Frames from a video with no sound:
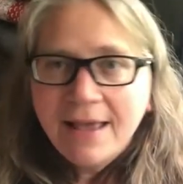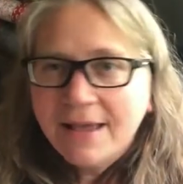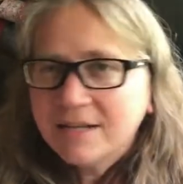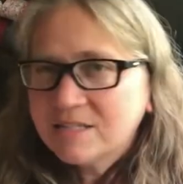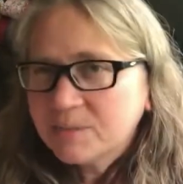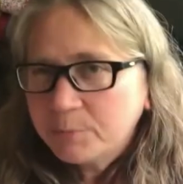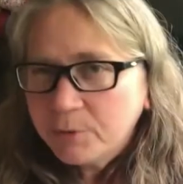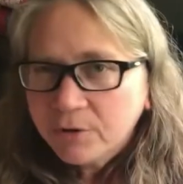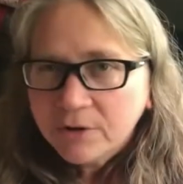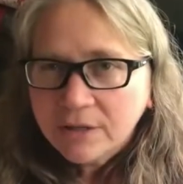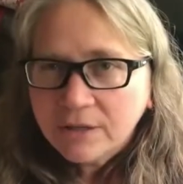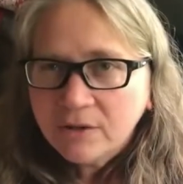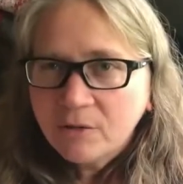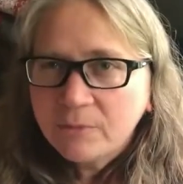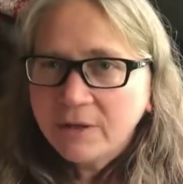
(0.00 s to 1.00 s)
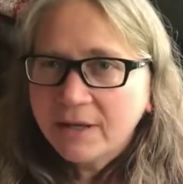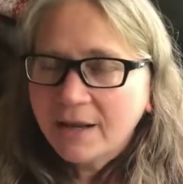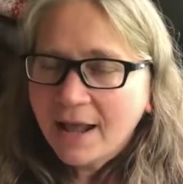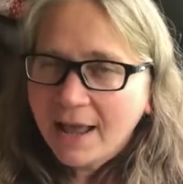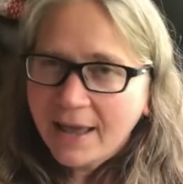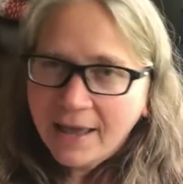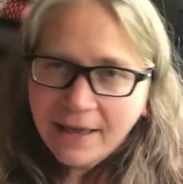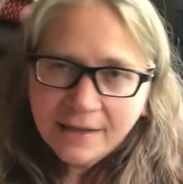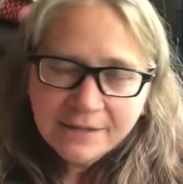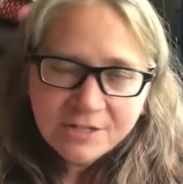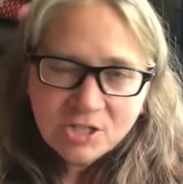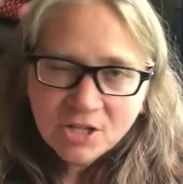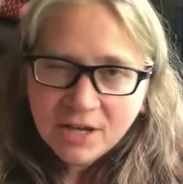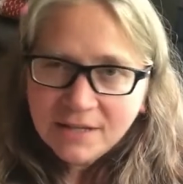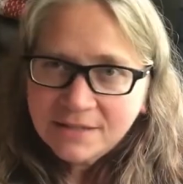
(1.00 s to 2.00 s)
explored a little bit and
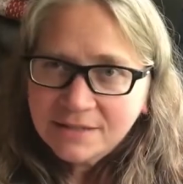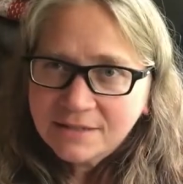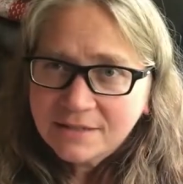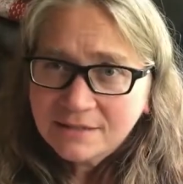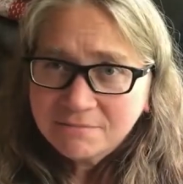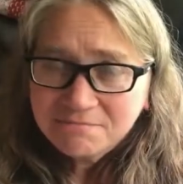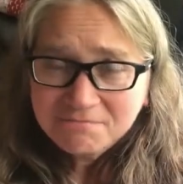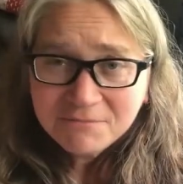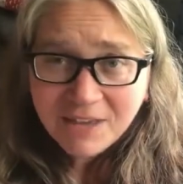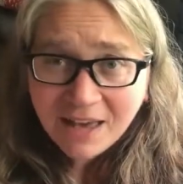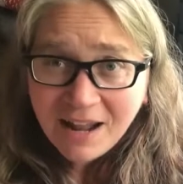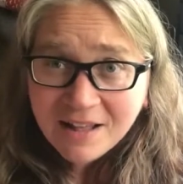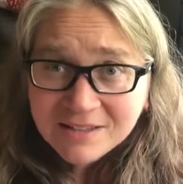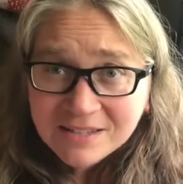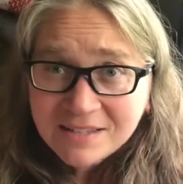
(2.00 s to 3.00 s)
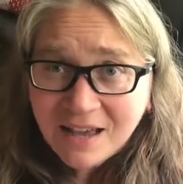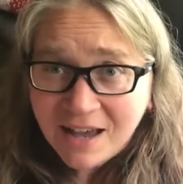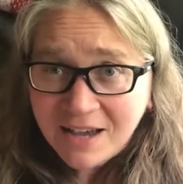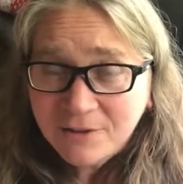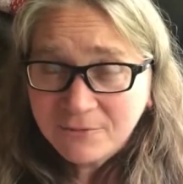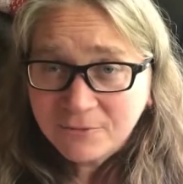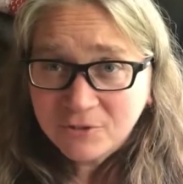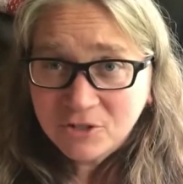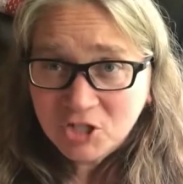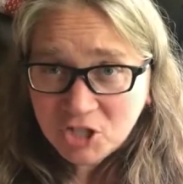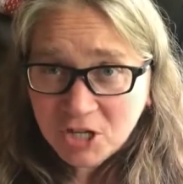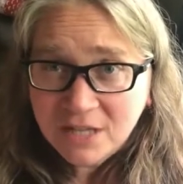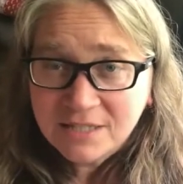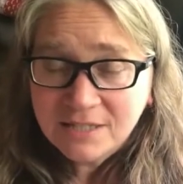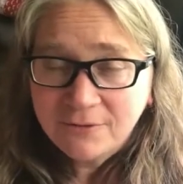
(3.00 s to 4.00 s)
just got outside for
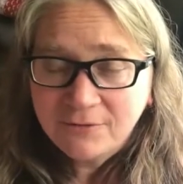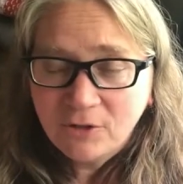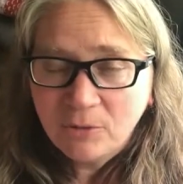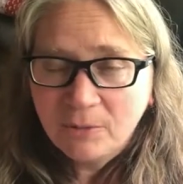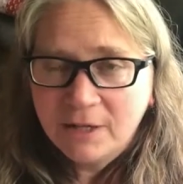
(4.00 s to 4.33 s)
just a few